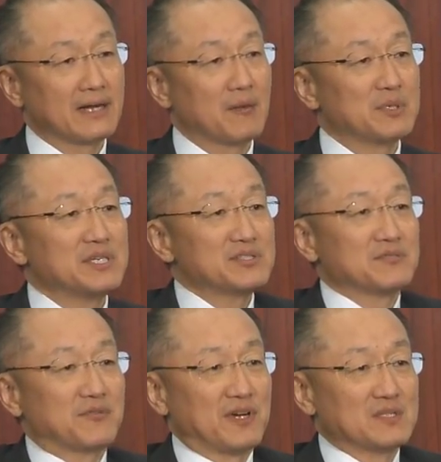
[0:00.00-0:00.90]

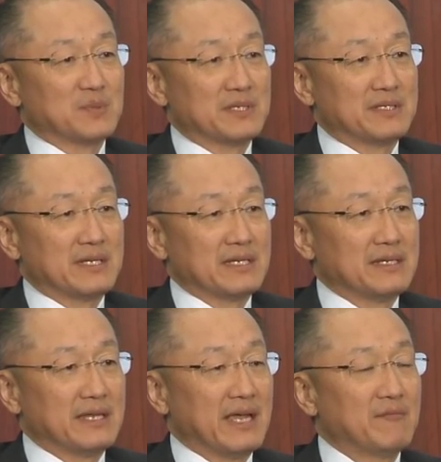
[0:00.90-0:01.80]
competition for us, but that
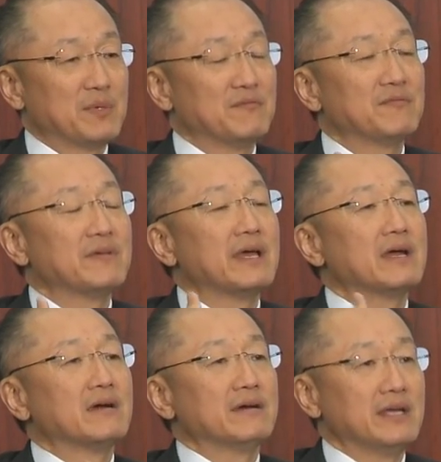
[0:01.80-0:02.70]
they have been
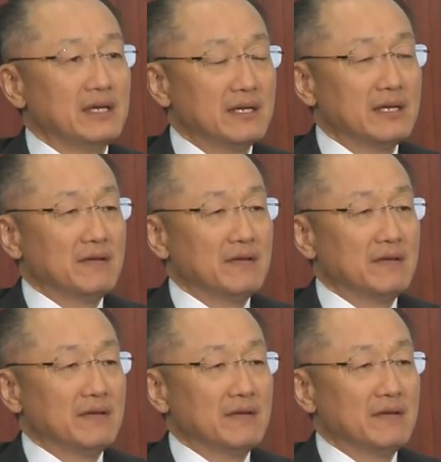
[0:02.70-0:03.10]
very,